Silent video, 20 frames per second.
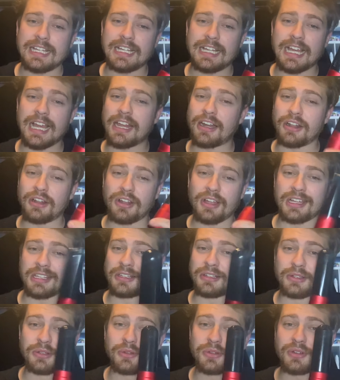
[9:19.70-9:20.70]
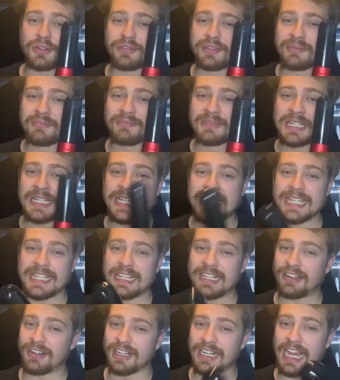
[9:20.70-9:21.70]
I don't like the look of them.
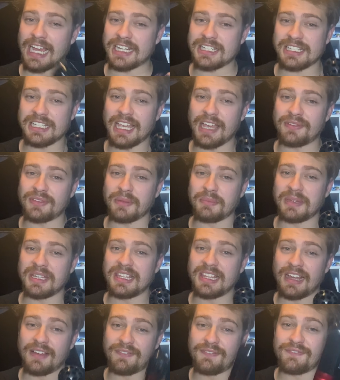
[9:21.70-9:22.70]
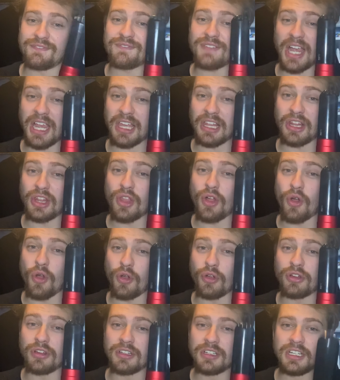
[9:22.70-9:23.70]
They don't actually have to be that fucking
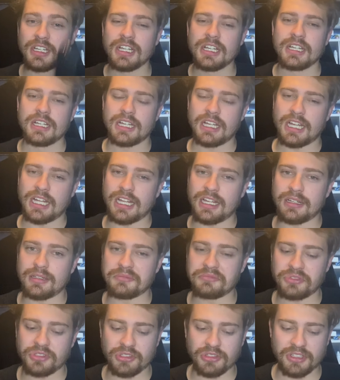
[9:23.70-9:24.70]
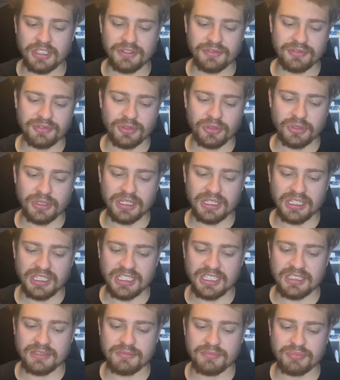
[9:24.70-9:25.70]
long. So I've already
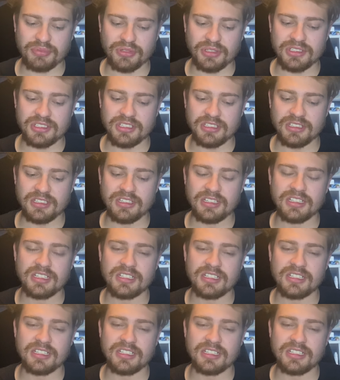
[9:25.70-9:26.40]
printing,